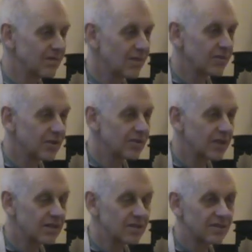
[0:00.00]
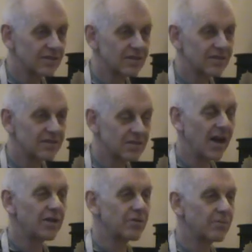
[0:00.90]
just as a
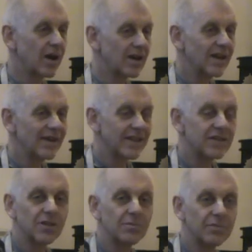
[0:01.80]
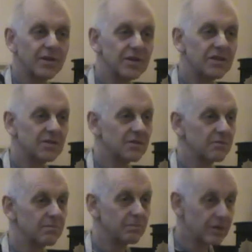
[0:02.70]
side remark, that's complete
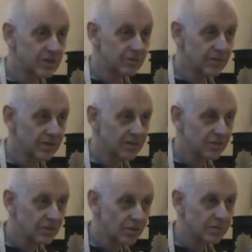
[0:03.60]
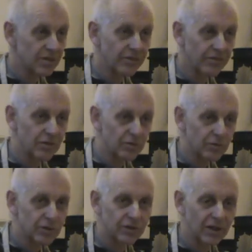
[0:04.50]
mystery in terms of
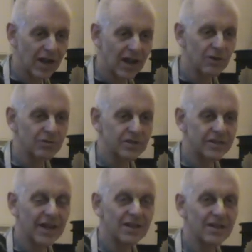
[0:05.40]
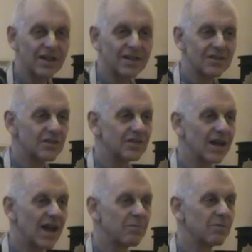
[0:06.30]
evolution. How did that just
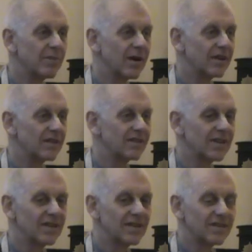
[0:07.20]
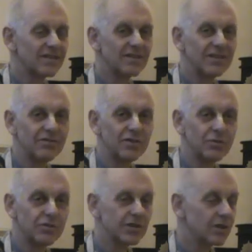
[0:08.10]
happen by
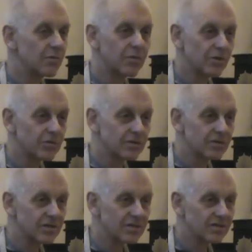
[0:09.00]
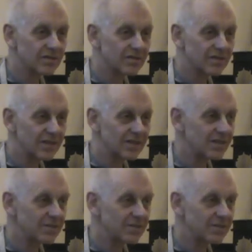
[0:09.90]
evolutionary process? I